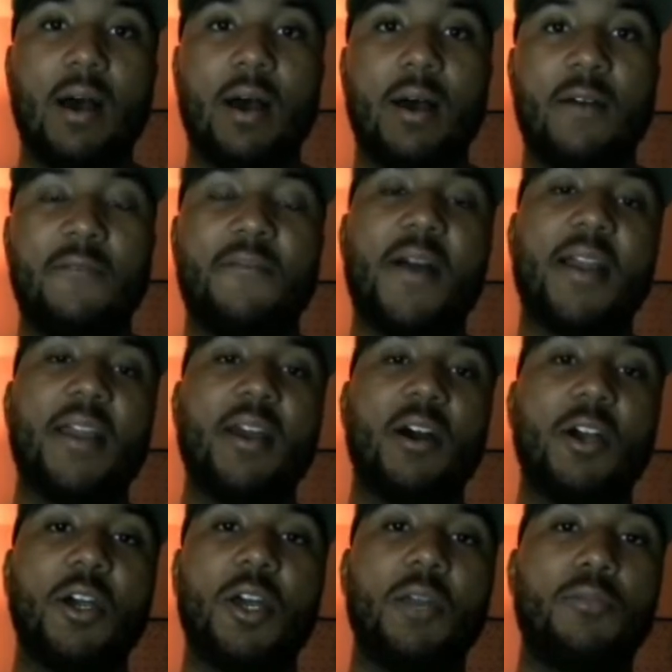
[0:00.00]
finding a
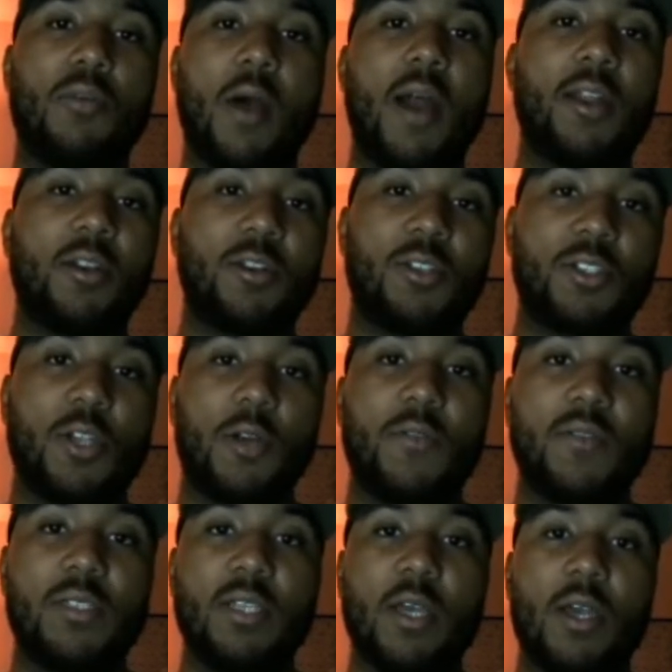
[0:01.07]
good product or
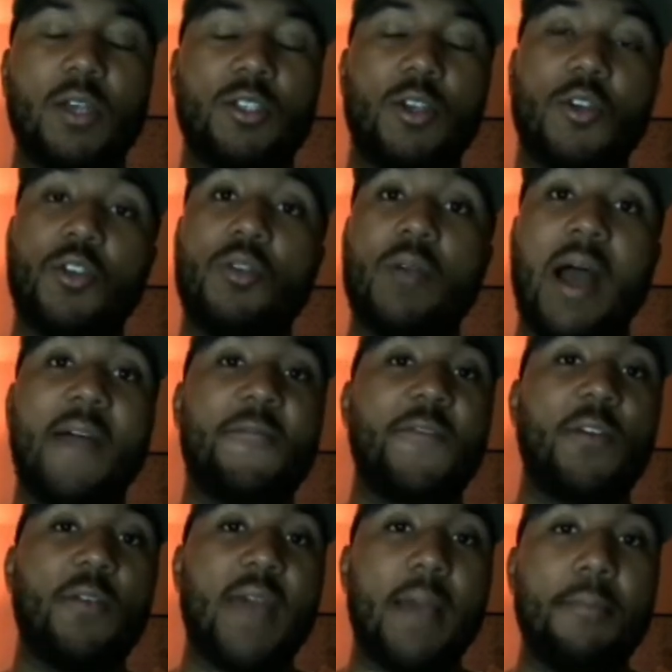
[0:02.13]
service. So I
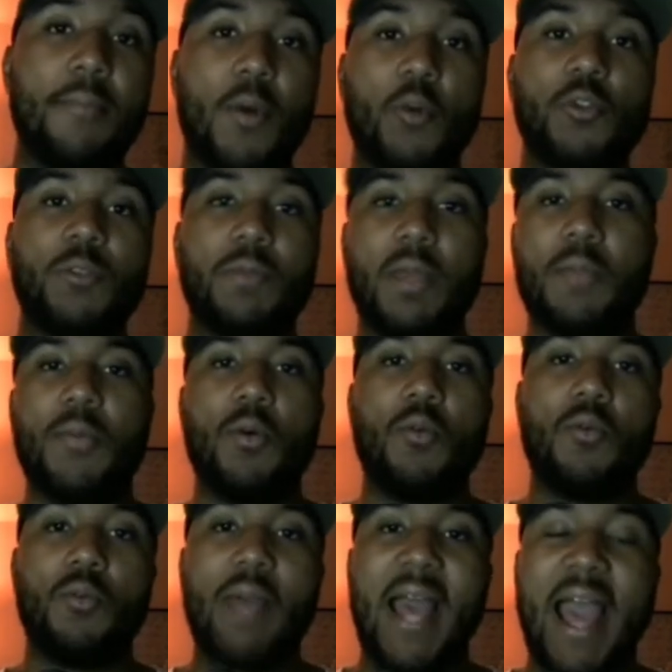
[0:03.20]
feel that most
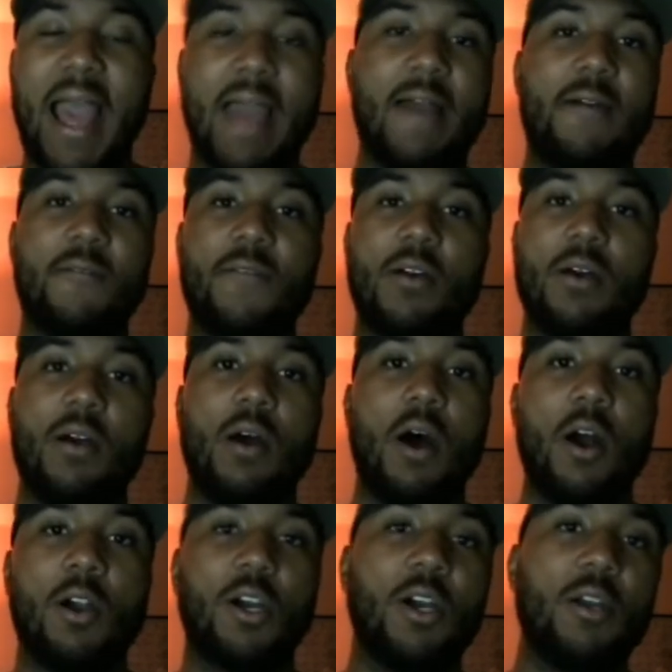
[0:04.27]
people have
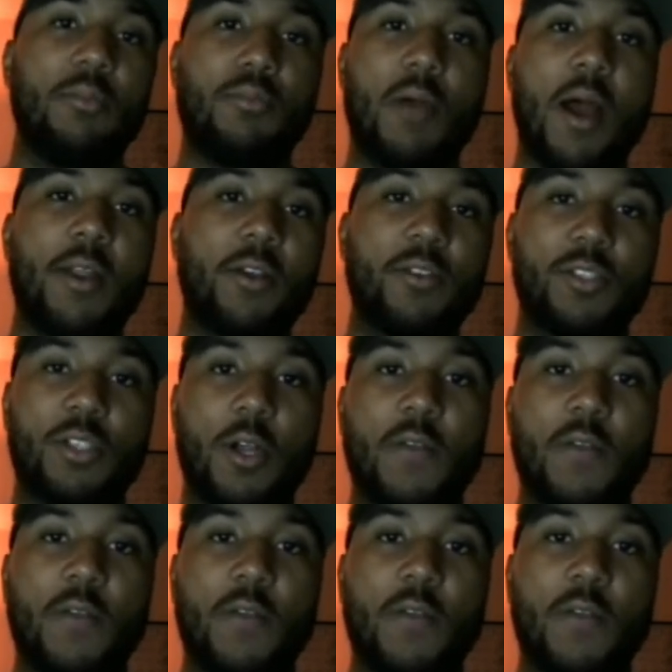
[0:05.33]
a good product or service